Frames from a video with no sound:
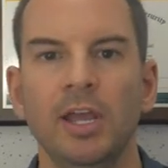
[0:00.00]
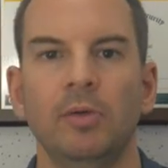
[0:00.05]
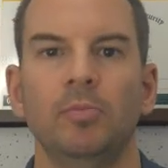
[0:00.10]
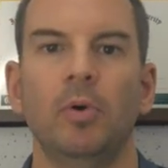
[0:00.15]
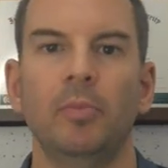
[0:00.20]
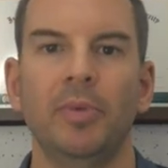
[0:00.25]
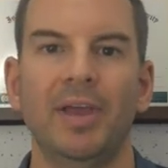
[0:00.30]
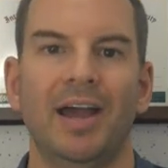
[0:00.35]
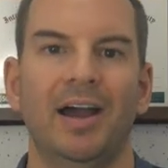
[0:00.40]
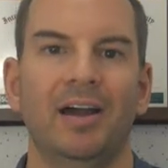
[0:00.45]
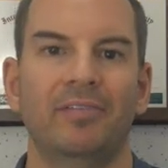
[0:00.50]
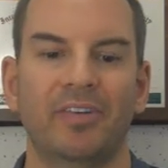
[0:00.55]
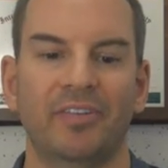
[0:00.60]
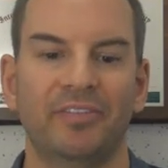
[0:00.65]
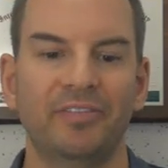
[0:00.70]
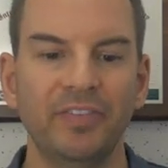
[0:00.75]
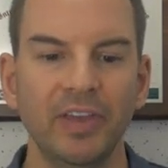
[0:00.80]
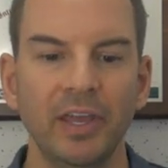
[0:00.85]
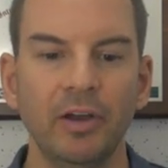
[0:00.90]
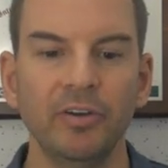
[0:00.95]
When we have a
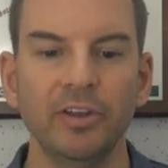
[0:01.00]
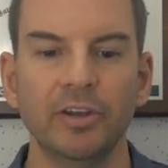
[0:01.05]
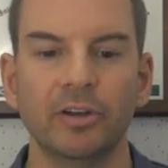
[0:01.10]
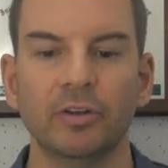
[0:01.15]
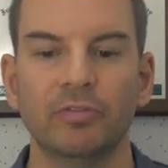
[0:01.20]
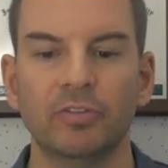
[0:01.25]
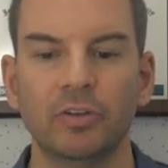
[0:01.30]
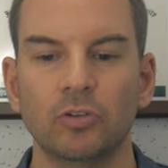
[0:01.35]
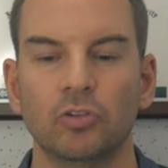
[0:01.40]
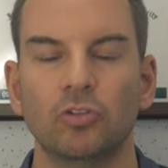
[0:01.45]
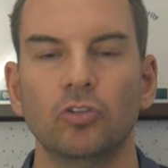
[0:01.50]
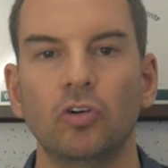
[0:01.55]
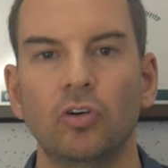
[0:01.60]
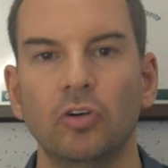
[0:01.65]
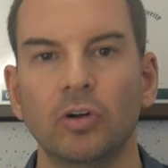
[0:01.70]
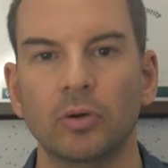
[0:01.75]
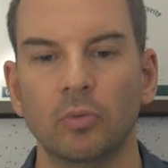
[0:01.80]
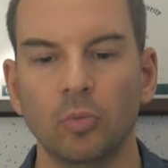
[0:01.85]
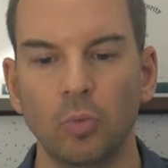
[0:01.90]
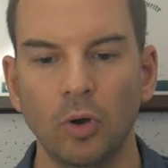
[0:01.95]
failure of
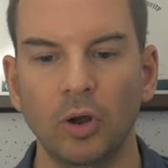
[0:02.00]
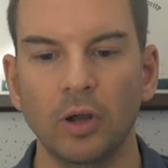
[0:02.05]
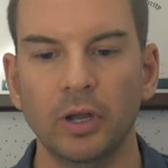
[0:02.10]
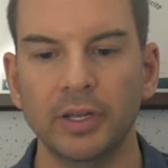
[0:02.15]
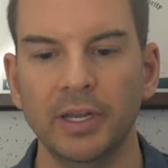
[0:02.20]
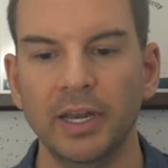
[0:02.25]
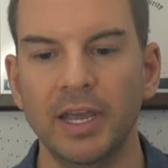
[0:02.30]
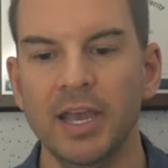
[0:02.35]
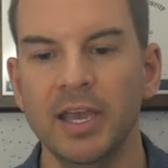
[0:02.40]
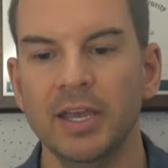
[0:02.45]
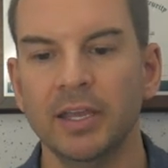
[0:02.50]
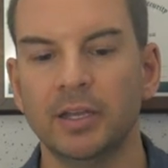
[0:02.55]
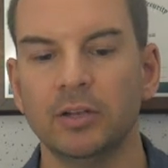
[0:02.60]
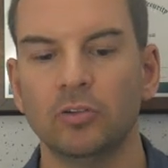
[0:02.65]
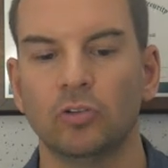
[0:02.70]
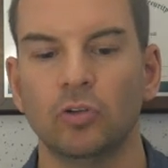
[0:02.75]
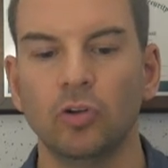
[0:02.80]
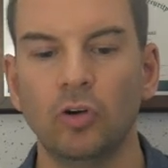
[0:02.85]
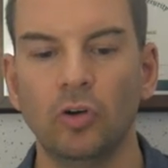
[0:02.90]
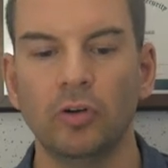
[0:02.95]
controller one,
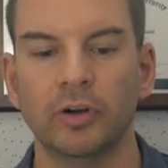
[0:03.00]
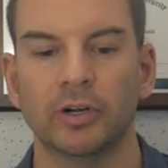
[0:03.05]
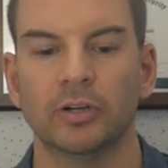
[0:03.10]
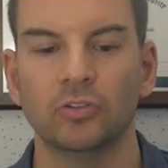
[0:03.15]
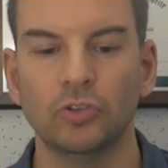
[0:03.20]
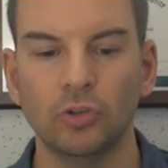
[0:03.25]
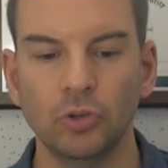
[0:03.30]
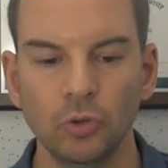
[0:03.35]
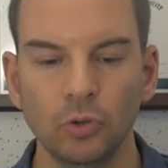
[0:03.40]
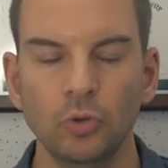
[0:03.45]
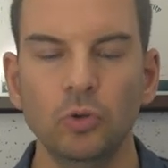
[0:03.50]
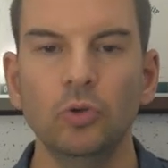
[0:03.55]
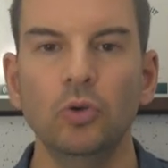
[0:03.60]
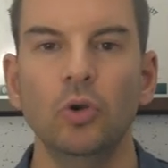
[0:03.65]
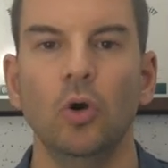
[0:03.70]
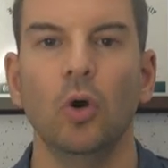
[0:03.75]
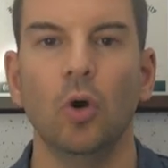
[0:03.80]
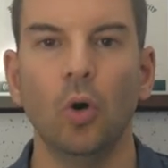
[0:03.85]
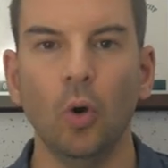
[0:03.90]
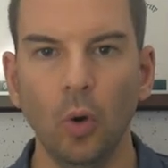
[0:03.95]
controller
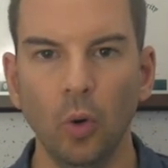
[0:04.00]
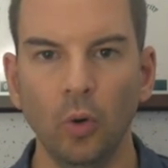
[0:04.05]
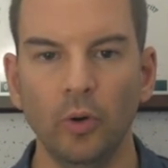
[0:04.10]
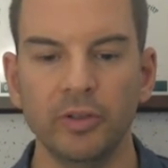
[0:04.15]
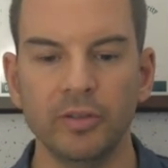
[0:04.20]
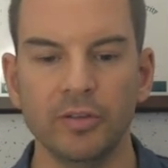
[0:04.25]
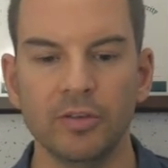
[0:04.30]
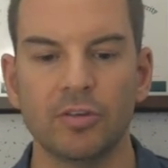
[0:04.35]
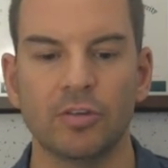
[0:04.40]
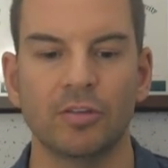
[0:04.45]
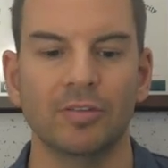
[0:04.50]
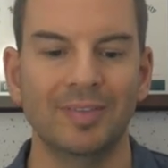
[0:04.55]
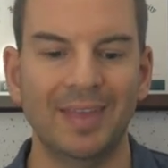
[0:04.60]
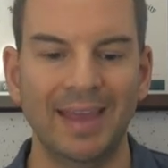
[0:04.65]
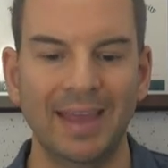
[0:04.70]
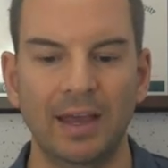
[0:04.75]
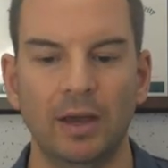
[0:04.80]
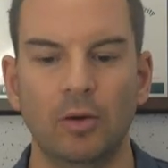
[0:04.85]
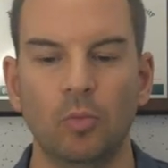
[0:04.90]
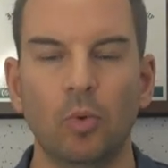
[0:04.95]
two owns
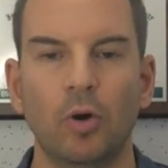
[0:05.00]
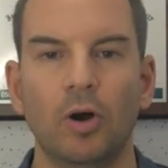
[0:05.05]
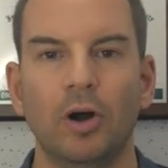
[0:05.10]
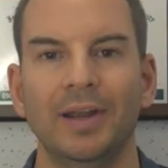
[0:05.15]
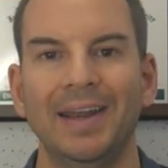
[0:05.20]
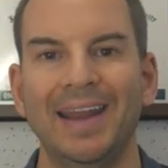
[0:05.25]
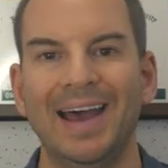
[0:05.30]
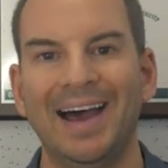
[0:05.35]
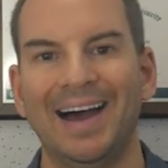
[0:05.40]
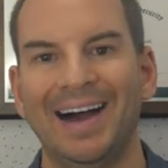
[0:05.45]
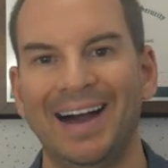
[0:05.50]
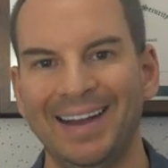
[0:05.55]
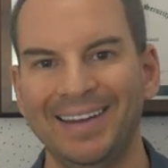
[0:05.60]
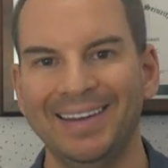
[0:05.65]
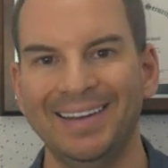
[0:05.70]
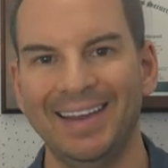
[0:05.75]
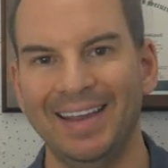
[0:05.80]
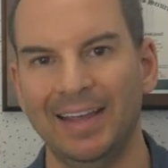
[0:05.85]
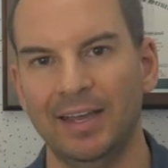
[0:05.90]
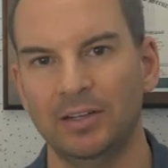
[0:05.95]
data one
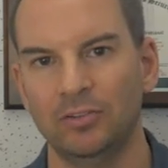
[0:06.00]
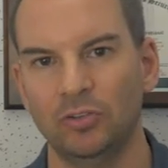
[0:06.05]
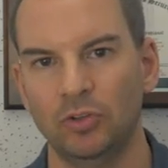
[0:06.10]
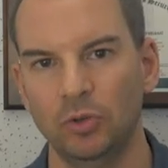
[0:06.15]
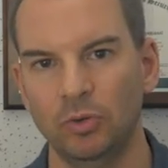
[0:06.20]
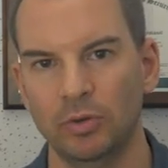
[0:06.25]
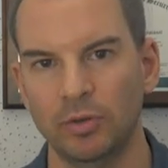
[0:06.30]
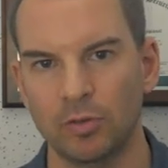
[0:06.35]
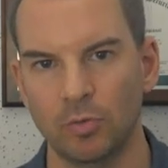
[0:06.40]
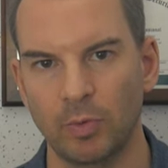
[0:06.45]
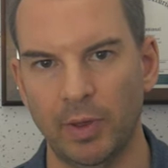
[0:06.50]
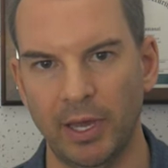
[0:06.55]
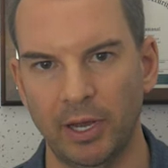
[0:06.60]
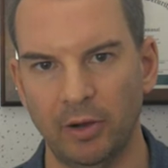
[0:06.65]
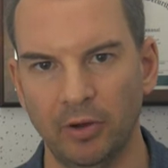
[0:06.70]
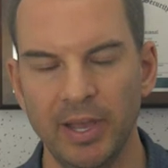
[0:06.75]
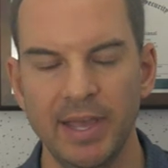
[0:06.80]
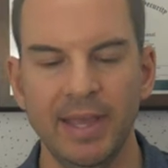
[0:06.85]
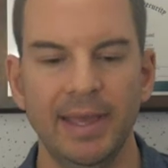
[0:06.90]
and data two as well